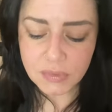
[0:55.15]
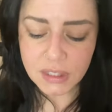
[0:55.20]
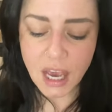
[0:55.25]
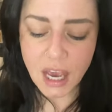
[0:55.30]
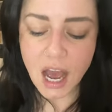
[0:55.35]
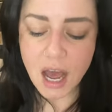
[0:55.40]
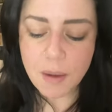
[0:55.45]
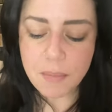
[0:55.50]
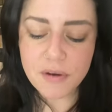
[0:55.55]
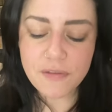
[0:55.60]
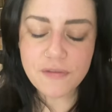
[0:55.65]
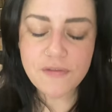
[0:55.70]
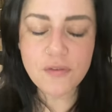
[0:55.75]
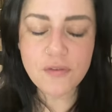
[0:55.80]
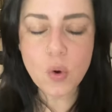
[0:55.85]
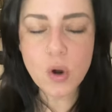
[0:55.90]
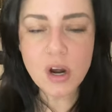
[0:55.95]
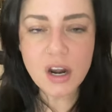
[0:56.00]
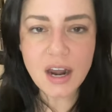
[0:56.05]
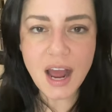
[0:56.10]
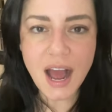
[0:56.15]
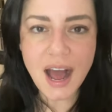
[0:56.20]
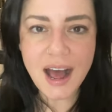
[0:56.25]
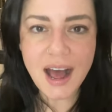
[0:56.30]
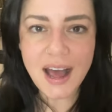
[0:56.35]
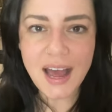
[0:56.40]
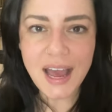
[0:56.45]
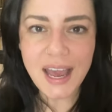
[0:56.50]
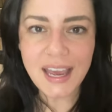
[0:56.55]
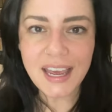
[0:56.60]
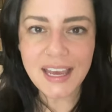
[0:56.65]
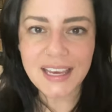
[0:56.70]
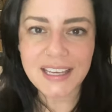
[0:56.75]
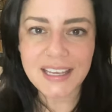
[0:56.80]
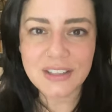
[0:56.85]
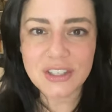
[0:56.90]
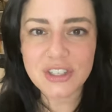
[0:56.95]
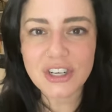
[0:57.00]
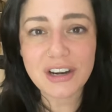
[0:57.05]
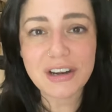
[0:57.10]
Uh, before I
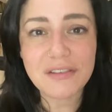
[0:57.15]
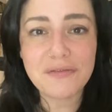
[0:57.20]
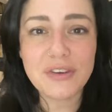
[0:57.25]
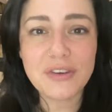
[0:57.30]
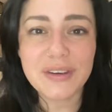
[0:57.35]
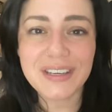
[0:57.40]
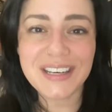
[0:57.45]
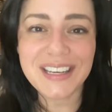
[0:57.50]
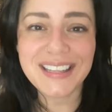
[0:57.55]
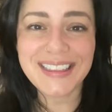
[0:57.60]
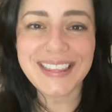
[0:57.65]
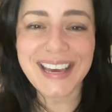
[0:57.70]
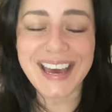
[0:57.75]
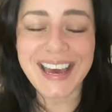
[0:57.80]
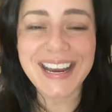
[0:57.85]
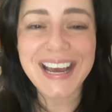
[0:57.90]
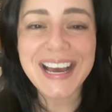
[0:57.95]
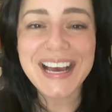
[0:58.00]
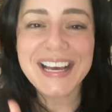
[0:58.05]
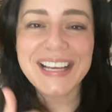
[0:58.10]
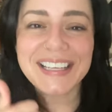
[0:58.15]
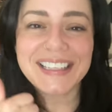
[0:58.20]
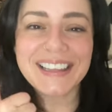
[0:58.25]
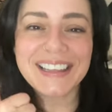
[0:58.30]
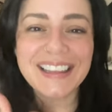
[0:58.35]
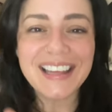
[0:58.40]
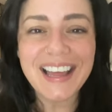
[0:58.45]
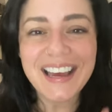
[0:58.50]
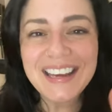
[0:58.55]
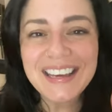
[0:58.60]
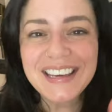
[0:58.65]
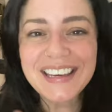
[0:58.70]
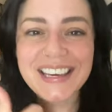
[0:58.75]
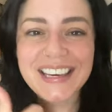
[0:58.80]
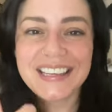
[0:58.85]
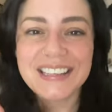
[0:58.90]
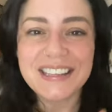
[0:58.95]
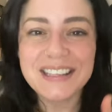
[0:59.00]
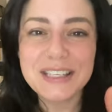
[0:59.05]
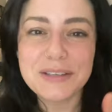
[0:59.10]
get started, if you can hit that like
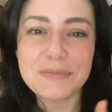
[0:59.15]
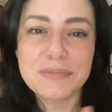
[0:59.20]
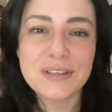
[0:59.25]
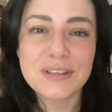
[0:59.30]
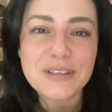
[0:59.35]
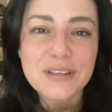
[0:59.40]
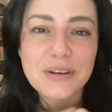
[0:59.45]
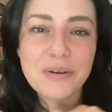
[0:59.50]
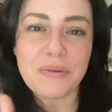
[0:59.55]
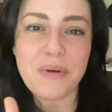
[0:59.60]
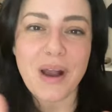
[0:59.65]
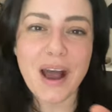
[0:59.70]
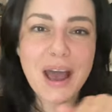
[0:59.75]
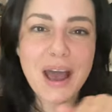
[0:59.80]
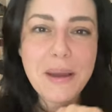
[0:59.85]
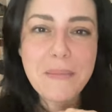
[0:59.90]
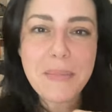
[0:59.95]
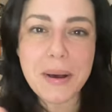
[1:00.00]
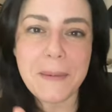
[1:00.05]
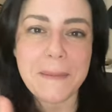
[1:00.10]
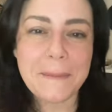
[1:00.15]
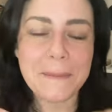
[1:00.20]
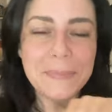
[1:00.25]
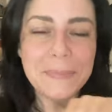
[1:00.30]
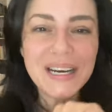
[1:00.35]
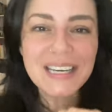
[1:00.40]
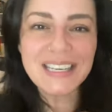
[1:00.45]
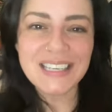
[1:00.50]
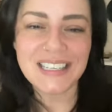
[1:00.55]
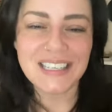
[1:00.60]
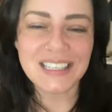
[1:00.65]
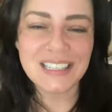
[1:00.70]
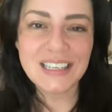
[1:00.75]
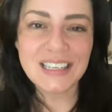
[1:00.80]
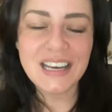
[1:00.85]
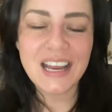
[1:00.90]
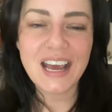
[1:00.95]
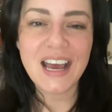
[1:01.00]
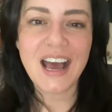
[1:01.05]
and subscribe button.